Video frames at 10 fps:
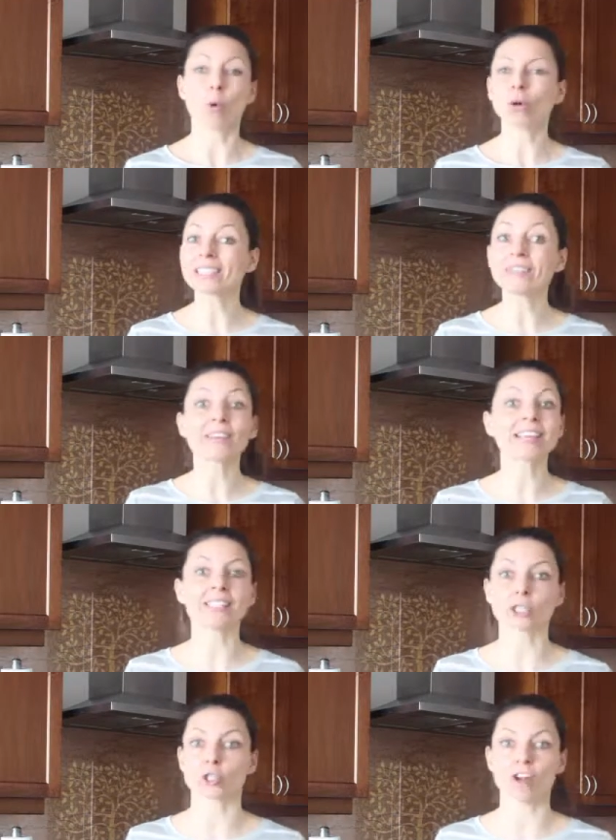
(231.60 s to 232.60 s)
or living in
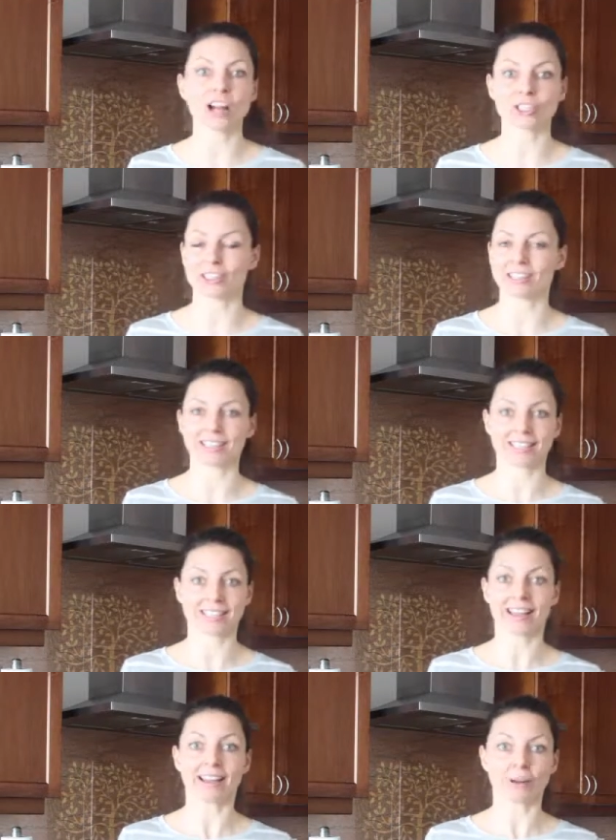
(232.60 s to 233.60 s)
distraction, as I
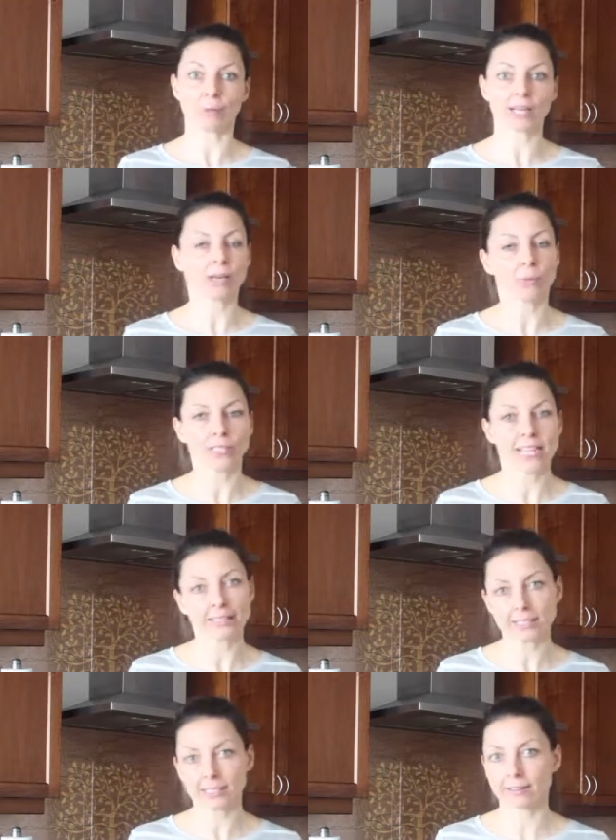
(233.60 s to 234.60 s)
said, we
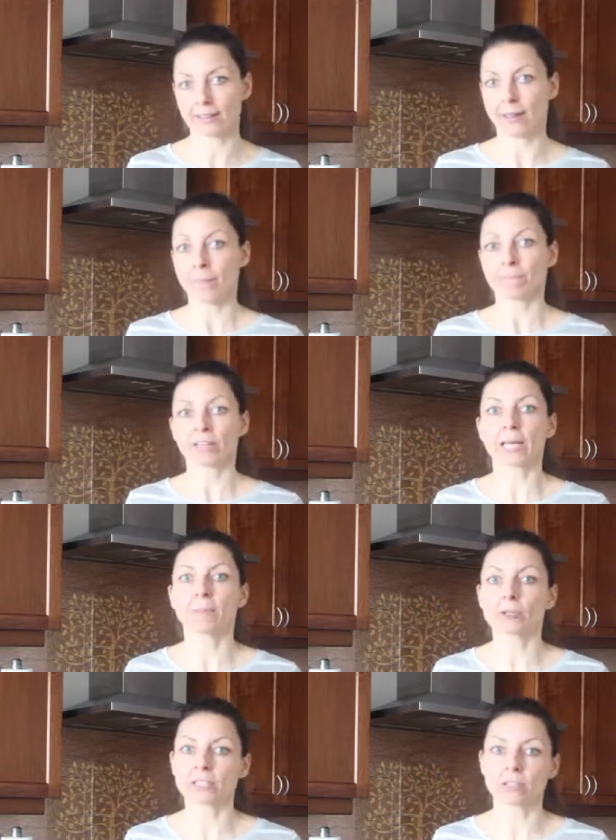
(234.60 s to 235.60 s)
tend to
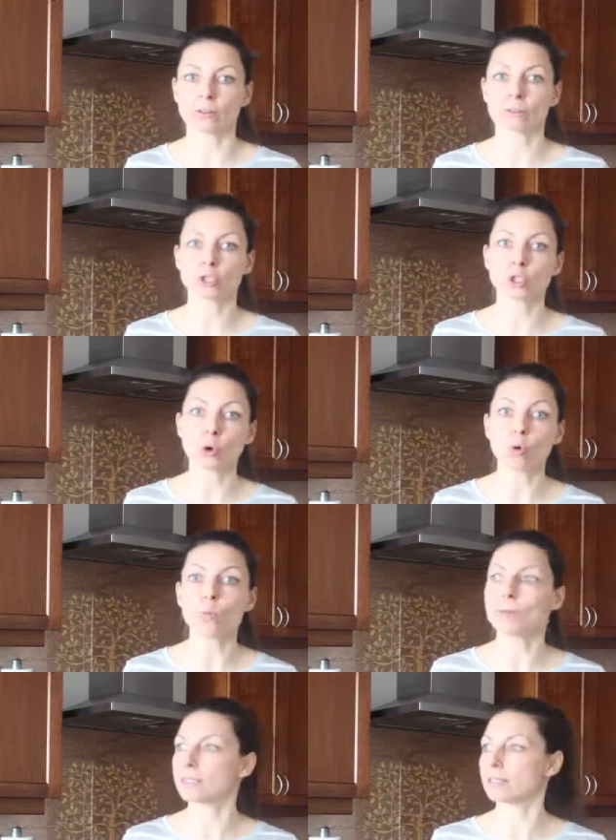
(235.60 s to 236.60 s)
keep ourselves so
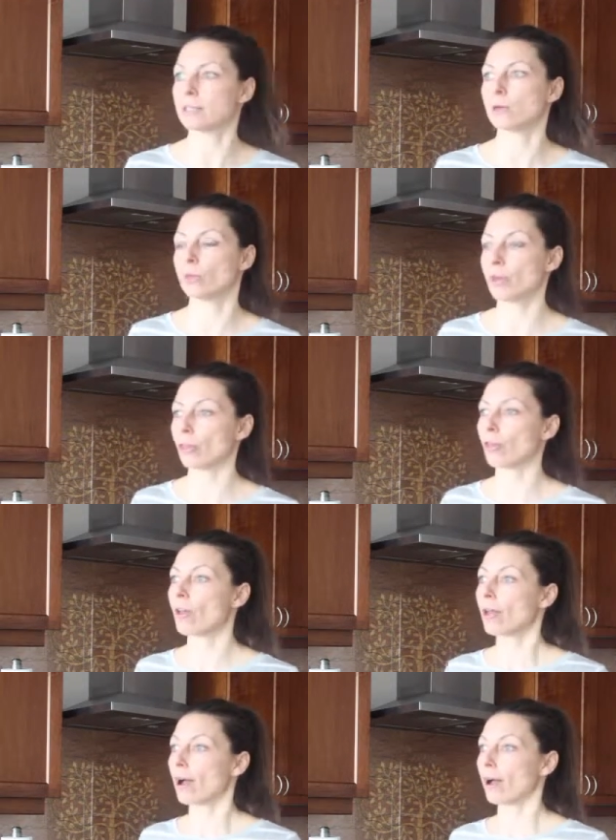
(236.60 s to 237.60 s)
busy with
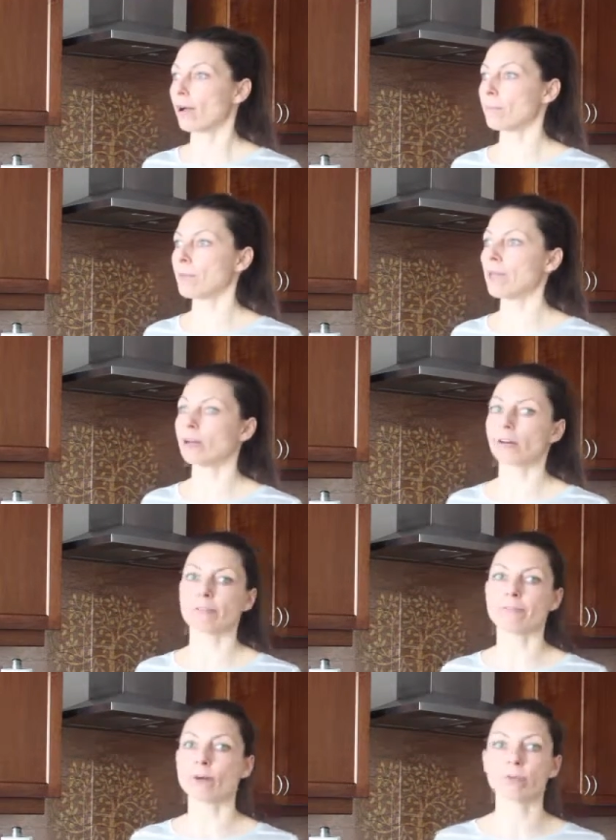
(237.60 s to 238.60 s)
being on our
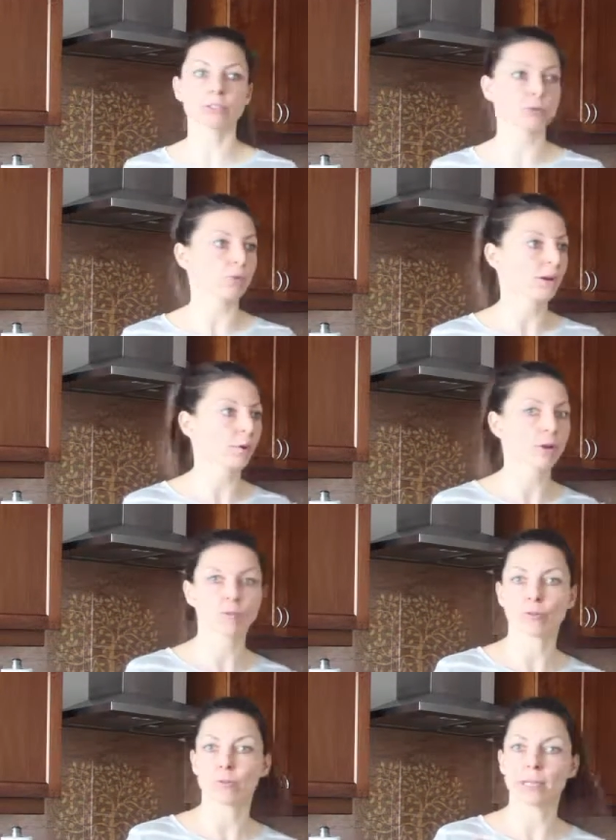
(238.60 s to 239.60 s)
phones and running
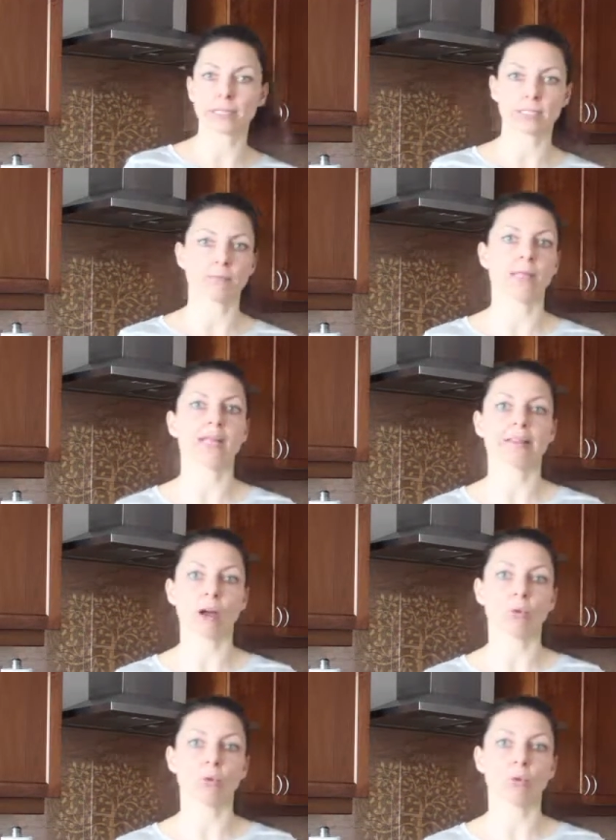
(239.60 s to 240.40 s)
around from meeting to meeting